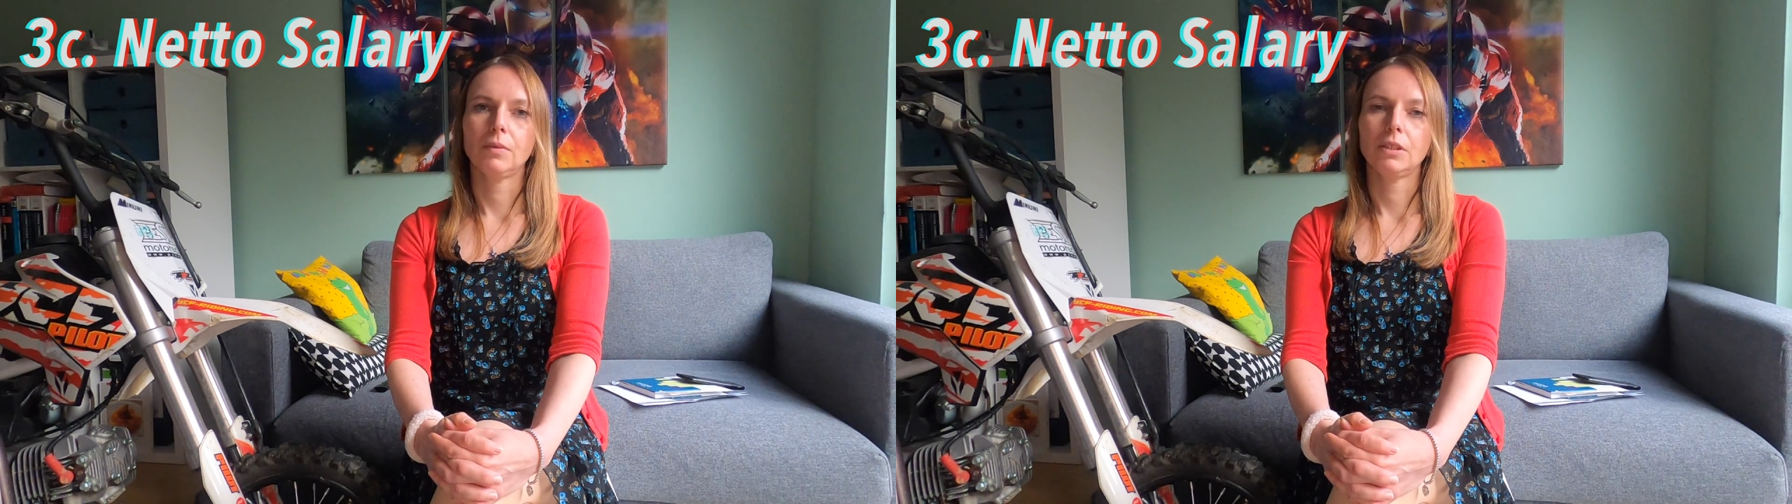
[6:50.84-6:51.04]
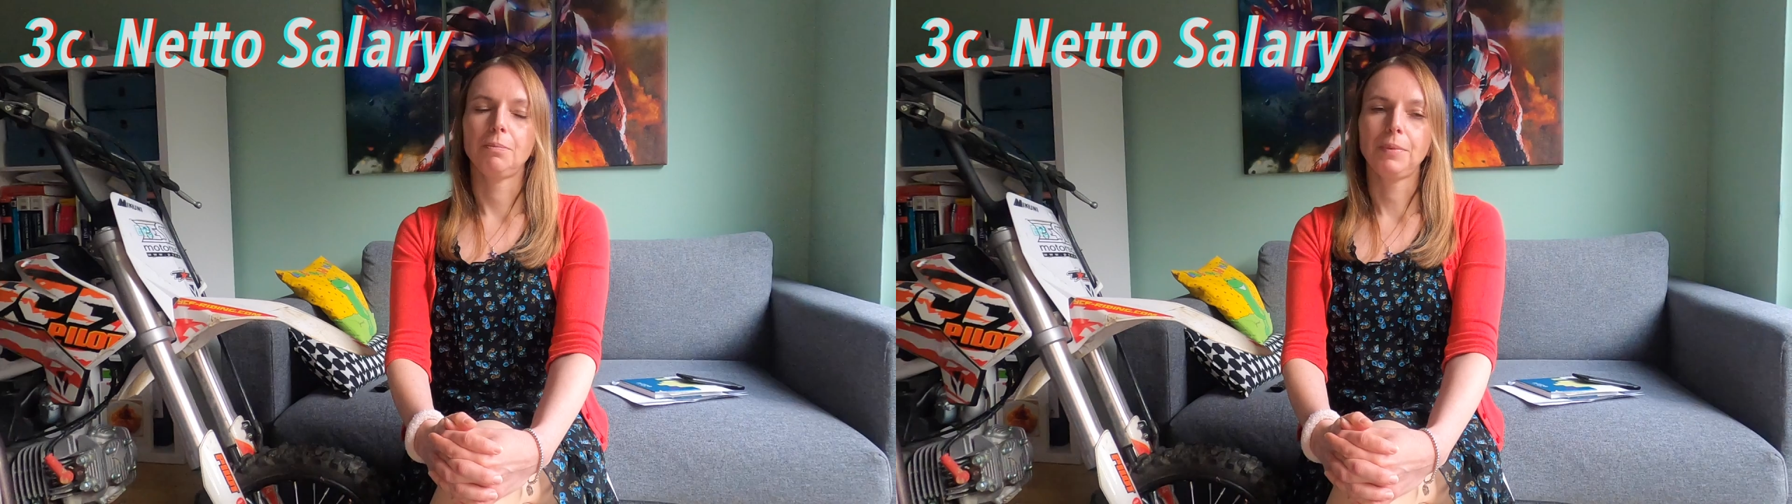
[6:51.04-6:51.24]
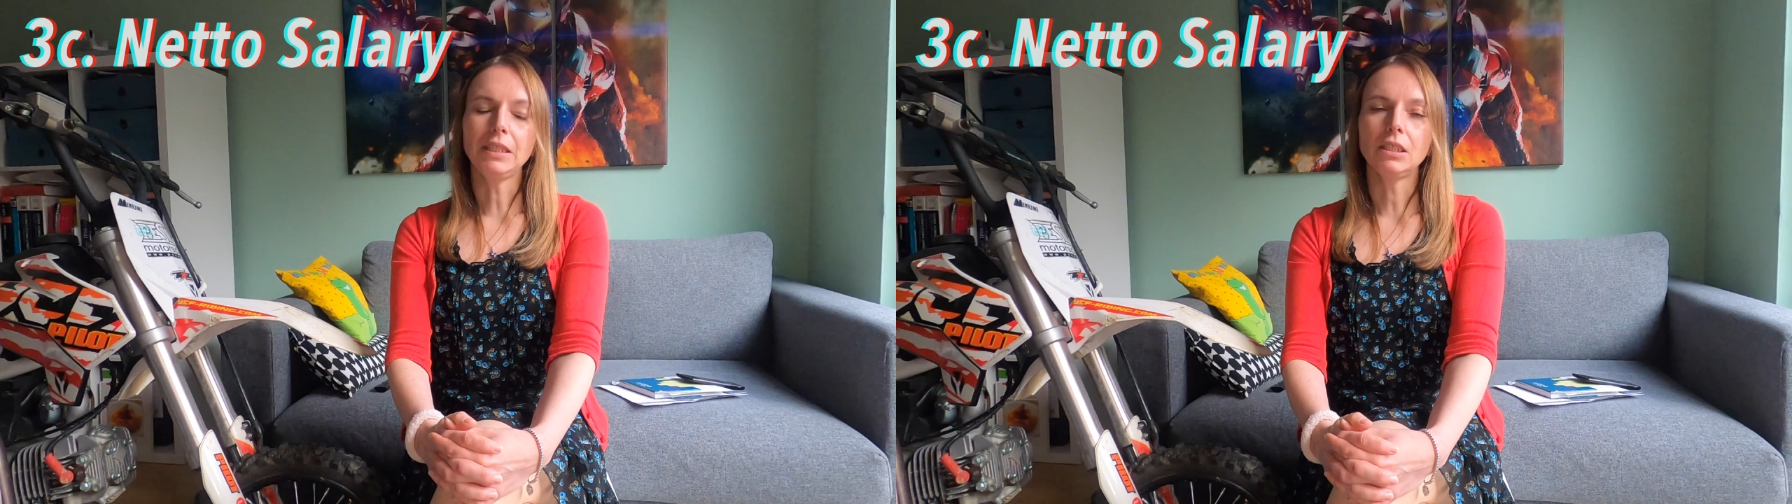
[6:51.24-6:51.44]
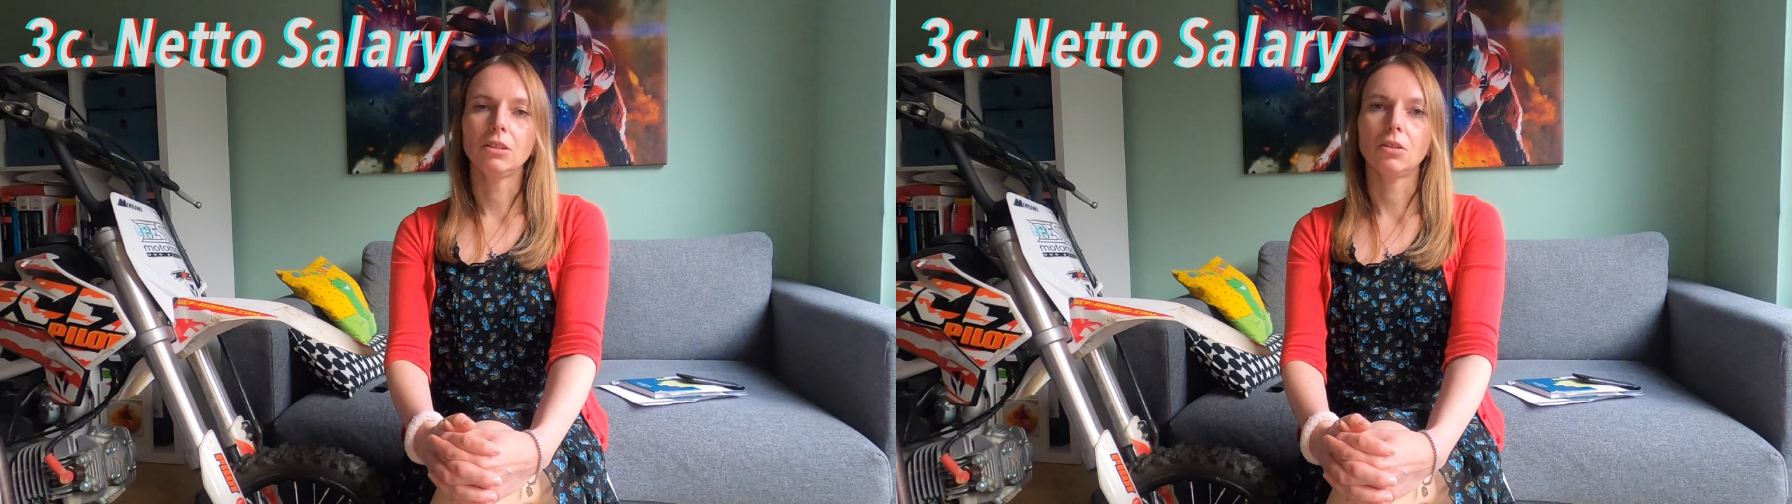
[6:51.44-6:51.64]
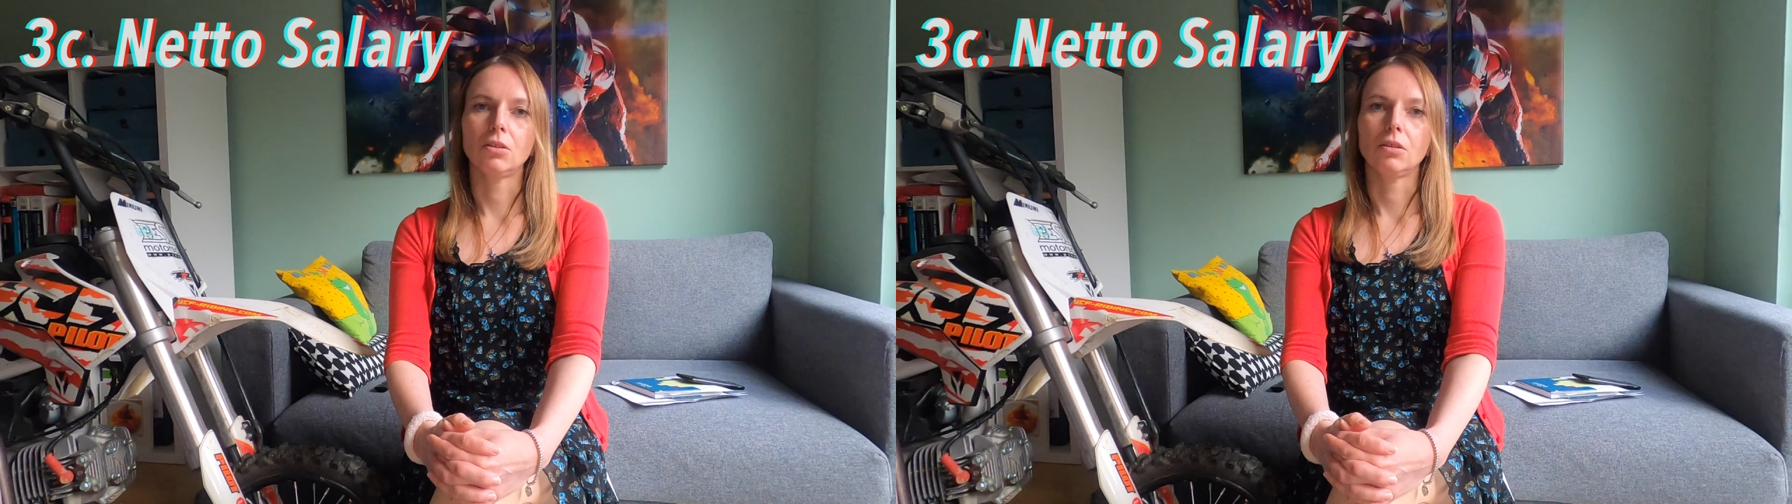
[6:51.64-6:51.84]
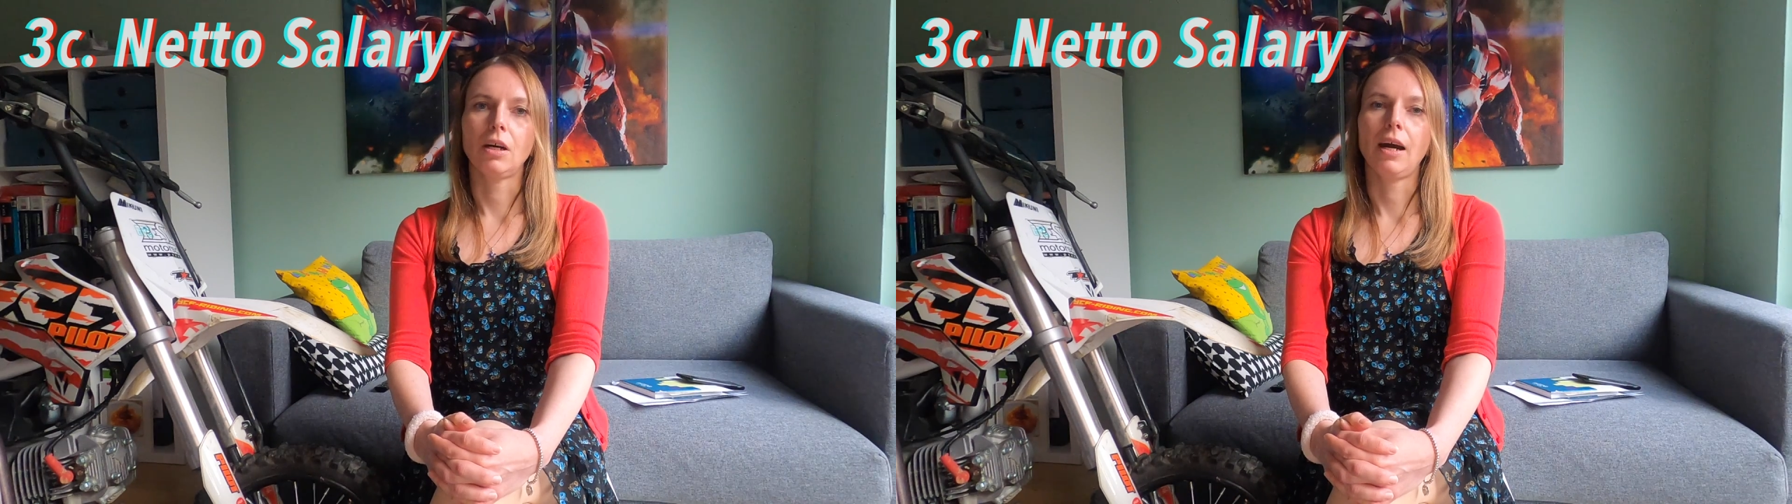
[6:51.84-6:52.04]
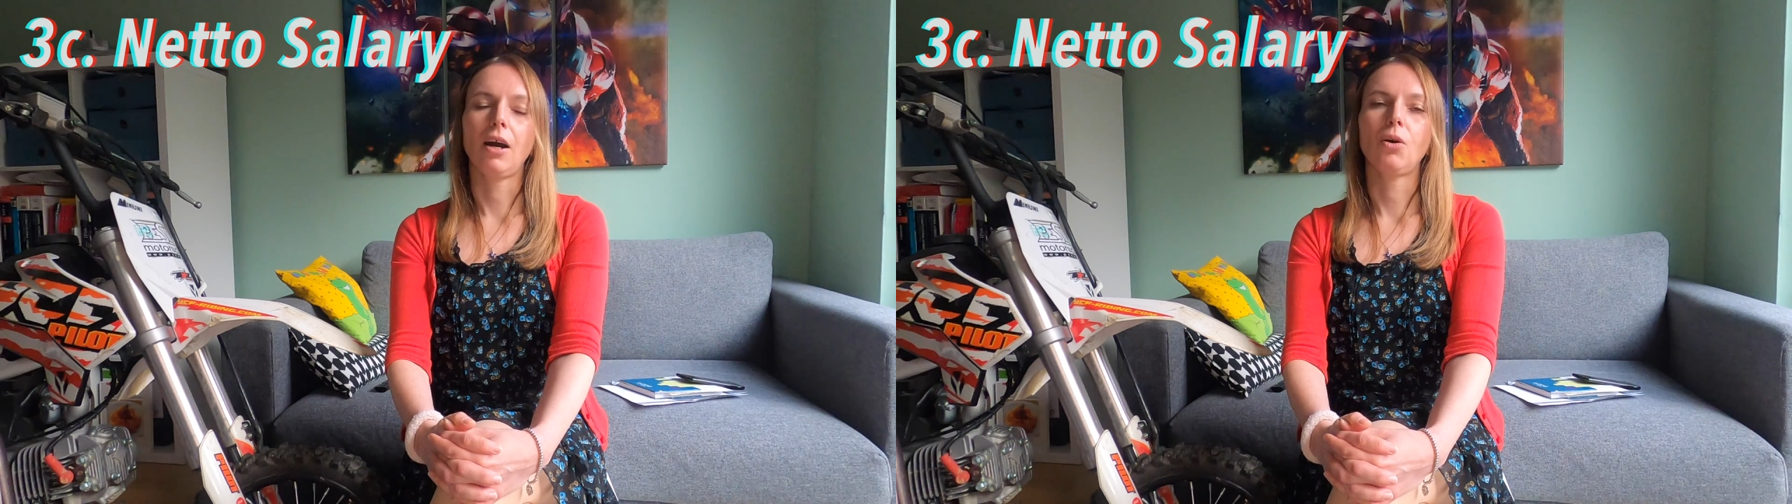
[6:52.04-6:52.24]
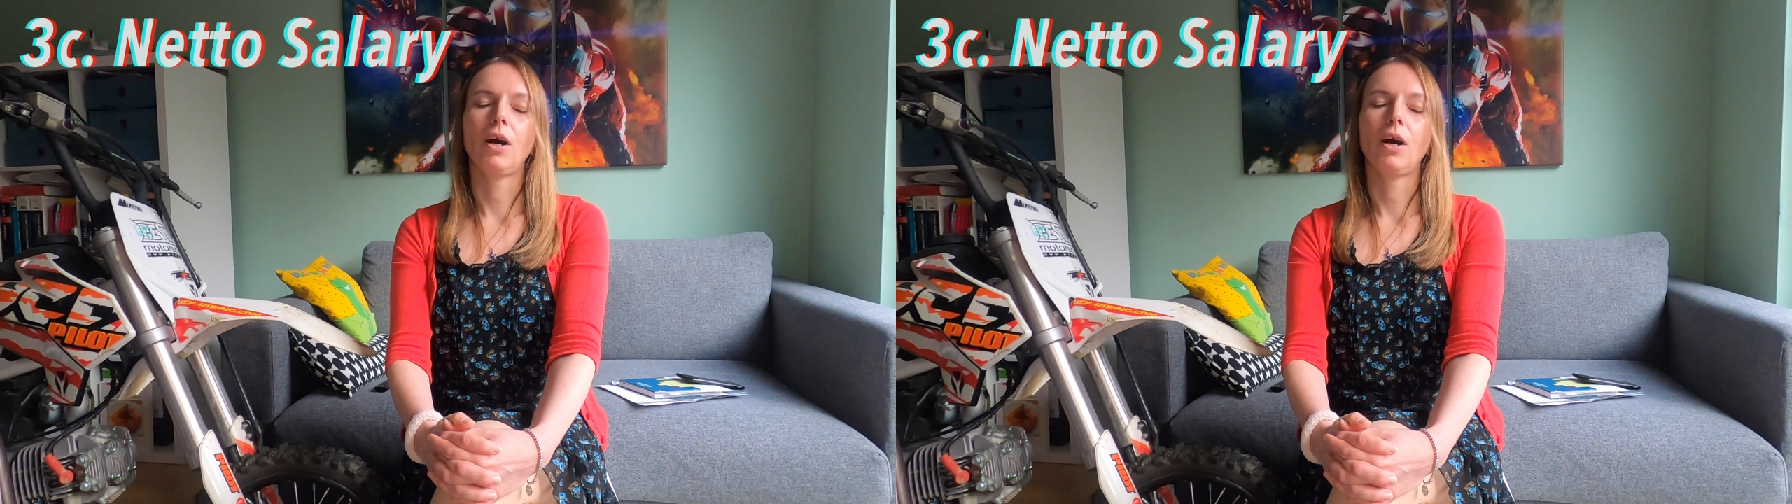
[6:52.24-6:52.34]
Depending on how